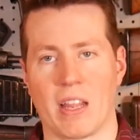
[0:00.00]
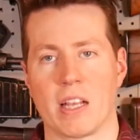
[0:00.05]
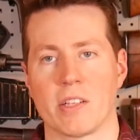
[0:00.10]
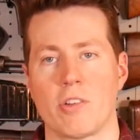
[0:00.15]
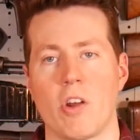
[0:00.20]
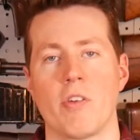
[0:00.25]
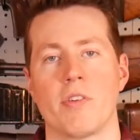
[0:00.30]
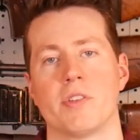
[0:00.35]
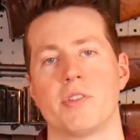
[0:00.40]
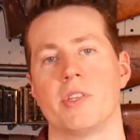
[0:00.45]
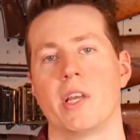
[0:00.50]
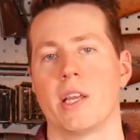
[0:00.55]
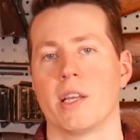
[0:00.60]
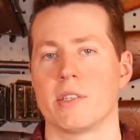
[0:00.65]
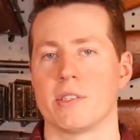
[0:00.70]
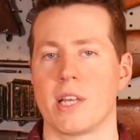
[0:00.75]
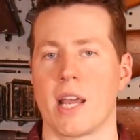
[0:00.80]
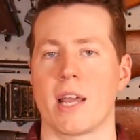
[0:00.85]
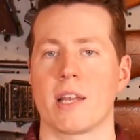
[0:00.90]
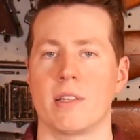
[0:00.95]
it's hard to say
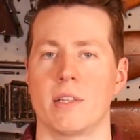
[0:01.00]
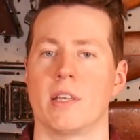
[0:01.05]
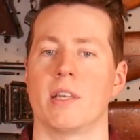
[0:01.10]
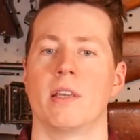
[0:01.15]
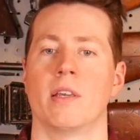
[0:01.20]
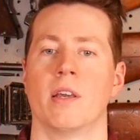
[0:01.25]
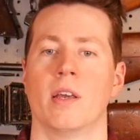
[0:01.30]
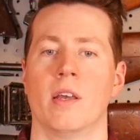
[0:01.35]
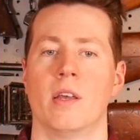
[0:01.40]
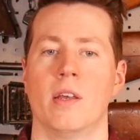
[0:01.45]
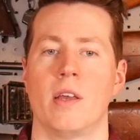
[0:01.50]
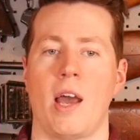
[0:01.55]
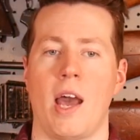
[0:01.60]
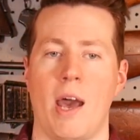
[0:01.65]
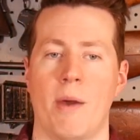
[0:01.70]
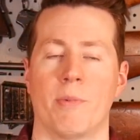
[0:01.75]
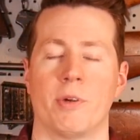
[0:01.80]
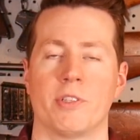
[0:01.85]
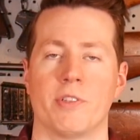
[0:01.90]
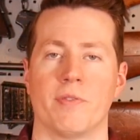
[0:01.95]
exactly
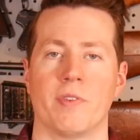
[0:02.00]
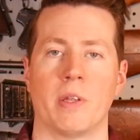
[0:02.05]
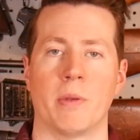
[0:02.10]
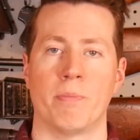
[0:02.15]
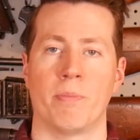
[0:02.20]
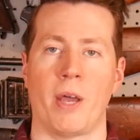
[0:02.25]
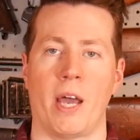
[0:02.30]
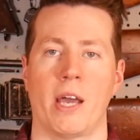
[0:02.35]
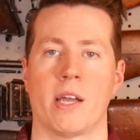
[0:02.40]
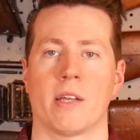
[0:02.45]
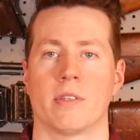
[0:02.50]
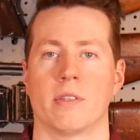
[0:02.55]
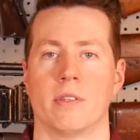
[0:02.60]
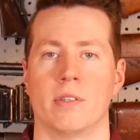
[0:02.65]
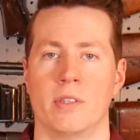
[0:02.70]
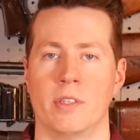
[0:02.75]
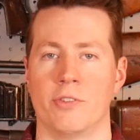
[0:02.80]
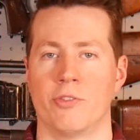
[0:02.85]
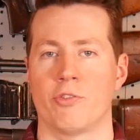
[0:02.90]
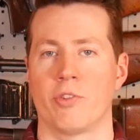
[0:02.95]
how much of an impact
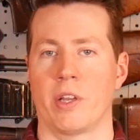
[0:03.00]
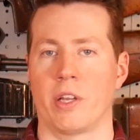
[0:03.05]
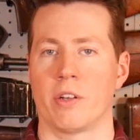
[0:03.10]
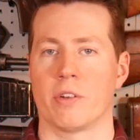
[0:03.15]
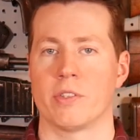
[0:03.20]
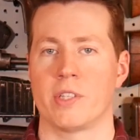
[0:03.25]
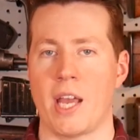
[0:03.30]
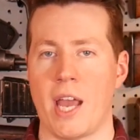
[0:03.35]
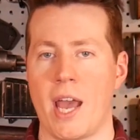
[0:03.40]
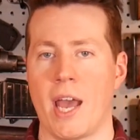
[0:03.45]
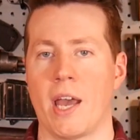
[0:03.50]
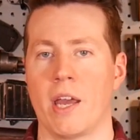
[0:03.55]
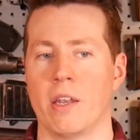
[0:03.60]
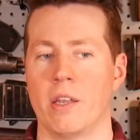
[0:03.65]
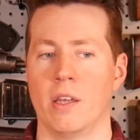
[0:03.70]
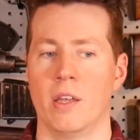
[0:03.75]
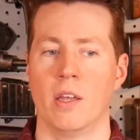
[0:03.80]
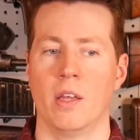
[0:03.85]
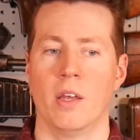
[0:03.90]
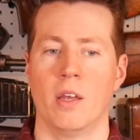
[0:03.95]
these trainers
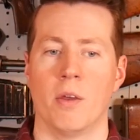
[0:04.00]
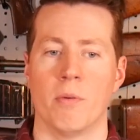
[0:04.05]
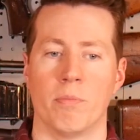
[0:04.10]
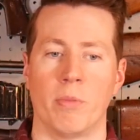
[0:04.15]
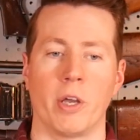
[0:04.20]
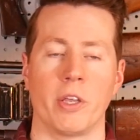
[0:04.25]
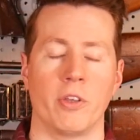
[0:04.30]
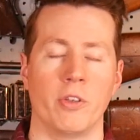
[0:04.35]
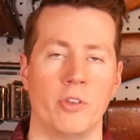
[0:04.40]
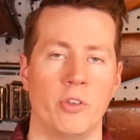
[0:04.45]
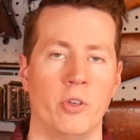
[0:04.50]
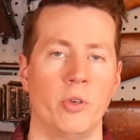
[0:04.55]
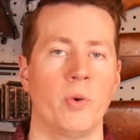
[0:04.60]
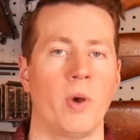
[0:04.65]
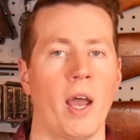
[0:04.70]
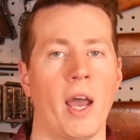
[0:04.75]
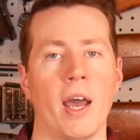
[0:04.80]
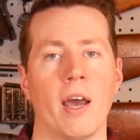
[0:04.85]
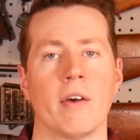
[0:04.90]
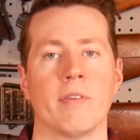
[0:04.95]
had. But you do
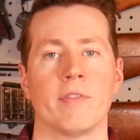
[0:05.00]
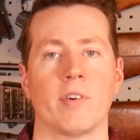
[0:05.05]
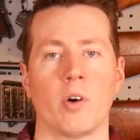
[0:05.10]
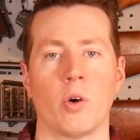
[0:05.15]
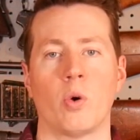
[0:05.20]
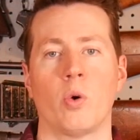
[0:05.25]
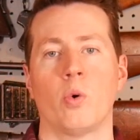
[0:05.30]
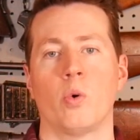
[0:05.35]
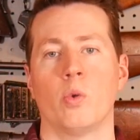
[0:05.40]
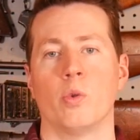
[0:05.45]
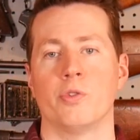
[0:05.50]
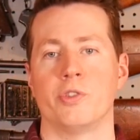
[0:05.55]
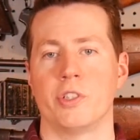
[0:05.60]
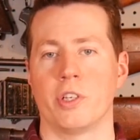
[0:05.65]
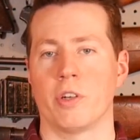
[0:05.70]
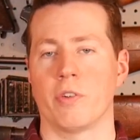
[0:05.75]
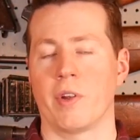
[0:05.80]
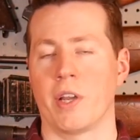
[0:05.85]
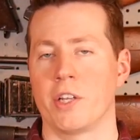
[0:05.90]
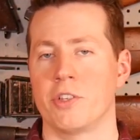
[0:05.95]
have a whole
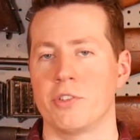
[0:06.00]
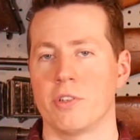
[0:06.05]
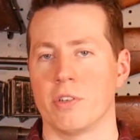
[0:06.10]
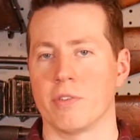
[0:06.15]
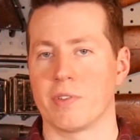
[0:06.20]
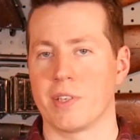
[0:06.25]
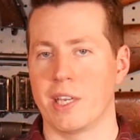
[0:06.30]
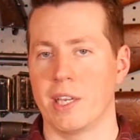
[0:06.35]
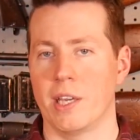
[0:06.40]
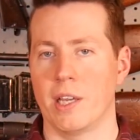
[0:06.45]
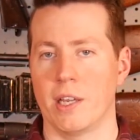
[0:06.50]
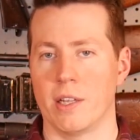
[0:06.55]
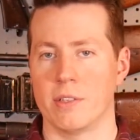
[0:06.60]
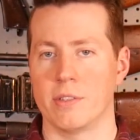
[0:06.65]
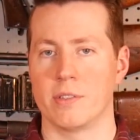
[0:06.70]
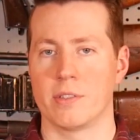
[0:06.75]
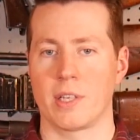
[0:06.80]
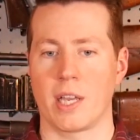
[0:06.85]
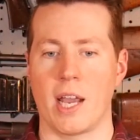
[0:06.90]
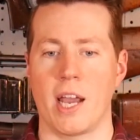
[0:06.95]
generation of
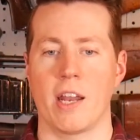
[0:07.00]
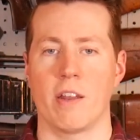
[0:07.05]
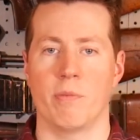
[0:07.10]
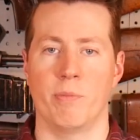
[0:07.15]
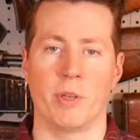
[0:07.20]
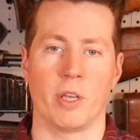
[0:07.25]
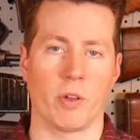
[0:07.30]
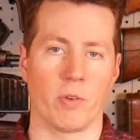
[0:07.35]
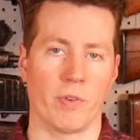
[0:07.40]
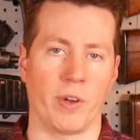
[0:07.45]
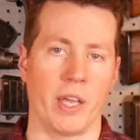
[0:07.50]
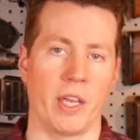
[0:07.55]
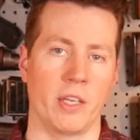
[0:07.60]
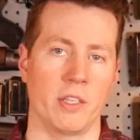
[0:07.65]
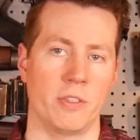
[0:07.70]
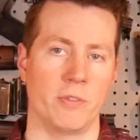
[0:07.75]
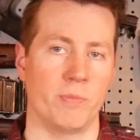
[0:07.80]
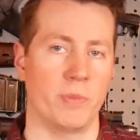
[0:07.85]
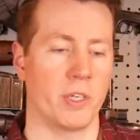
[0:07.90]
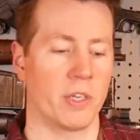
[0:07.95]
kids kind of being
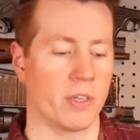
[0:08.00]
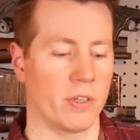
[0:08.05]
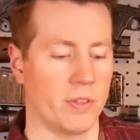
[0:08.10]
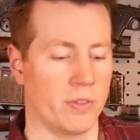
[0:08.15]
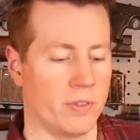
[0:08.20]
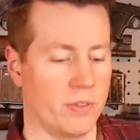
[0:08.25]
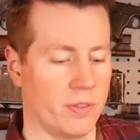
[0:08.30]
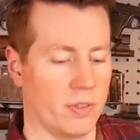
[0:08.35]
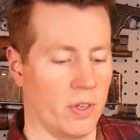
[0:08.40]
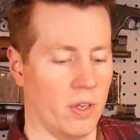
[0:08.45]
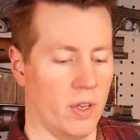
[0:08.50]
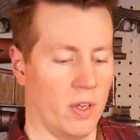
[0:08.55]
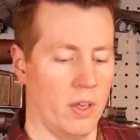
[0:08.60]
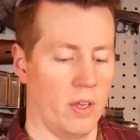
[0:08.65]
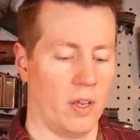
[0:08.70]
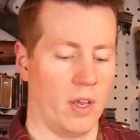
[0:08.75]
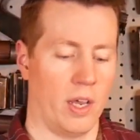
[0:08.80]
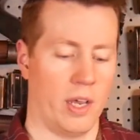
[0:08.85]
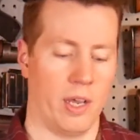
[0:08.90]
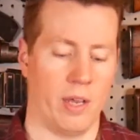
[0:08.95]
raised because
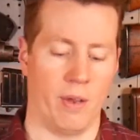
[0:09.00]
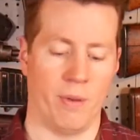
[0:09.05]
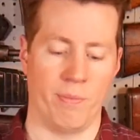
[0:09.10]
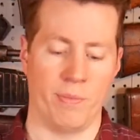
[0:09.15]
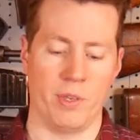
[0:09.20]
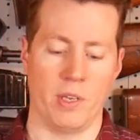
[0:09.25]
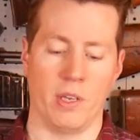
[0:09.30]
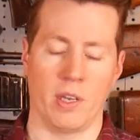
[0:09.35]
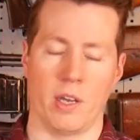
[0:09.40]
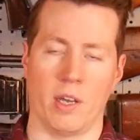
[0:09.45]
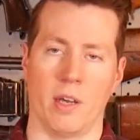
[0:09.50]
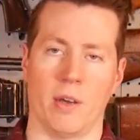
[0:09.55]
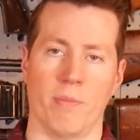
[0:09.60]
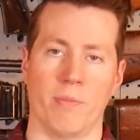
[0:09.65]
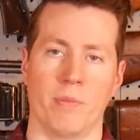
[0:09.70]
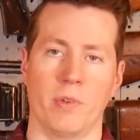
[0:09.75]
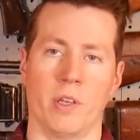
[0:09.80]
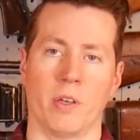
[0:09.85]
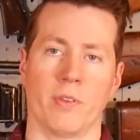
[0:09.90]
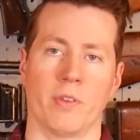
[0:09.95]
the
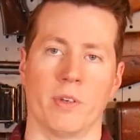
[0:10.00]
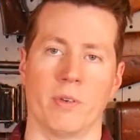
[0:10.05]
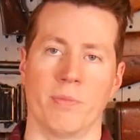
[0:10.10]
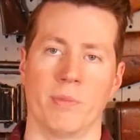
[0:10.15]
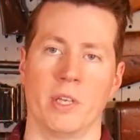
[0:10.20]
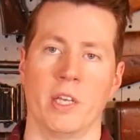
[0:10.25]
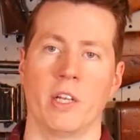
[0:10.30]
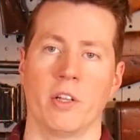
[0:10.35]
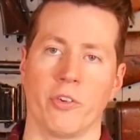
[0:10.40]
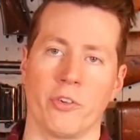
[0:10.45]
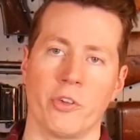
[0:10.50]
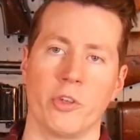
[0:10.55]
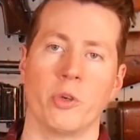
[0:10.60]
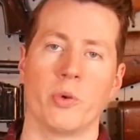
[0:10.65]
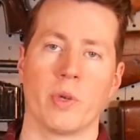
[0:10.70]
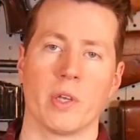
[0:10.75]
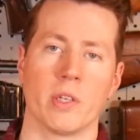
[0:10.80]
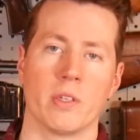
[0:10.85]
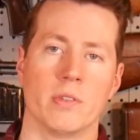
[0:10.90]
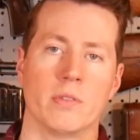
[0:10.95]
Hitler
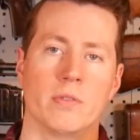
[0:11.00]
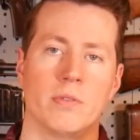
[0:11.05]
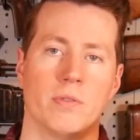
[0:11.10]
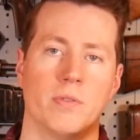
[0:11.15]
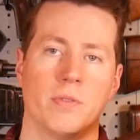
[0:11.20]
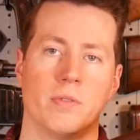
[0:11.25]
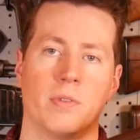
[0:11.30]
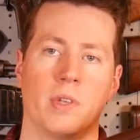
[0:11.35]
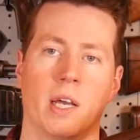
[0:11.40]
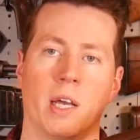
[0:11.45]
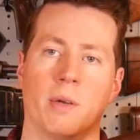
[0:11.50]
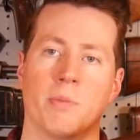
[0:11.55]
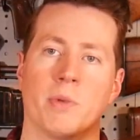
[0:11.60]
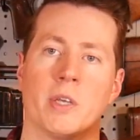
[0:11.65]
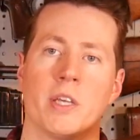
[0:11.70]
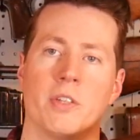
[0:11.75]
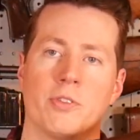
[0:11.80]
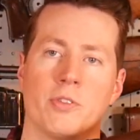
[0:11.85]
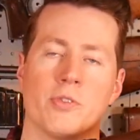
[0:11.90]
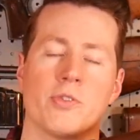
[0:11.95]
Jugend
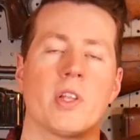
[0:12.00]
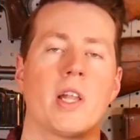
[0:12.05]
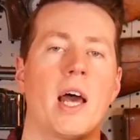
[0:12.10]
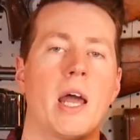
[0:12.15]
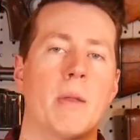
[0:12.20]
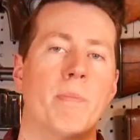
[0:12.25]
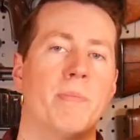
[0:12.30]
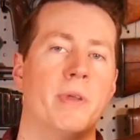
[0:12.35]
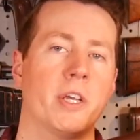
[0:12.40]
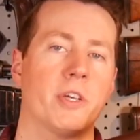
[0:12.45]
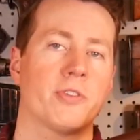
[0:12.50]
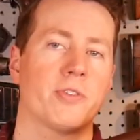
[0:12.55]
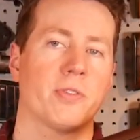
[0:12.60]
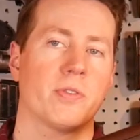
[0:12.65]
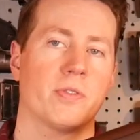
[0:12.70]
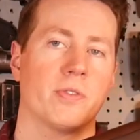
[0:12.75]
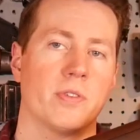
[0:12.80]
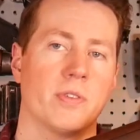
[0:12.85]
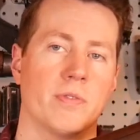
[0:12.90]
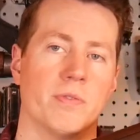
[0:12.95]
kids, there's a lot of
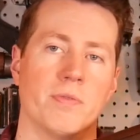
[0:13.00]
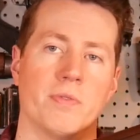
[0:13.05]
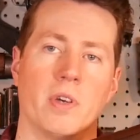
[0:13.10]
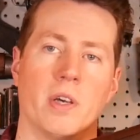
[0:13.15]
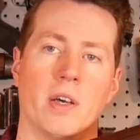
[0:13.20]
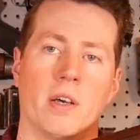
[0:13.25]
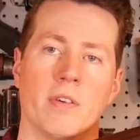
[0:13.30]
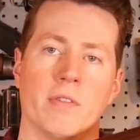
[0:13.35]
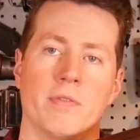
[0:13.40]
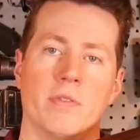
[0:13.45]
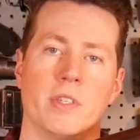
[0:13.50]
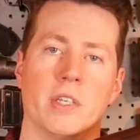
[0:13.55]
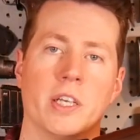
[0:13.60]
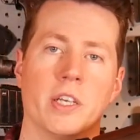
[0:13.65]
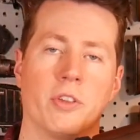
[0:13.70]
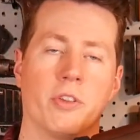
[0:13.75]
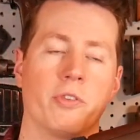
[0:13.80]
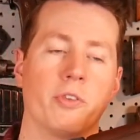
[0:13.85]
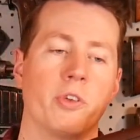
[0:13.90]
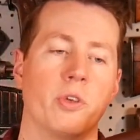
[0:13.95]
pictures of the
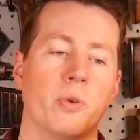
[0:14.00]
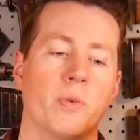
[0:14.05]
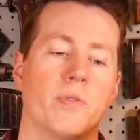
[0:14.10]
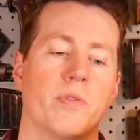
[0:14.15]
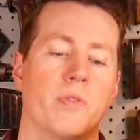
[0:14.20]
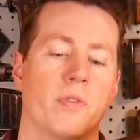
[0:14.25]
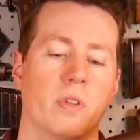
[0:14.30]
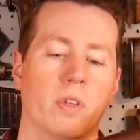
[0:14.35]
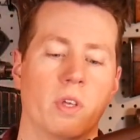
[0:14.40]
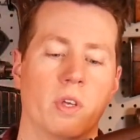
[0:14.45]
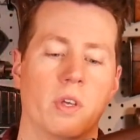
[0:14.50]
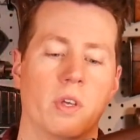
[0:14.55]
Hitler Youth